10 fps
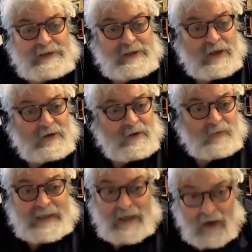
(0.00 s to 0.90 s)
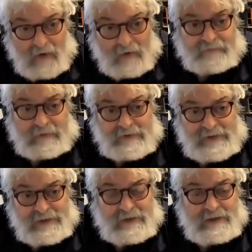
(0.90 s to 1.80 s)
No, we know from
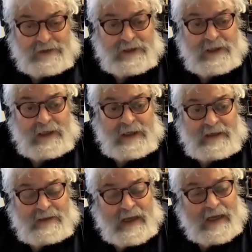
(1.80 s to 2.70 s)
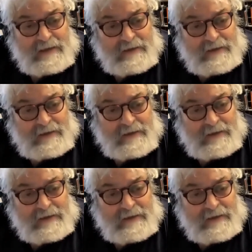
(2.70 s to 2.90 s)
research that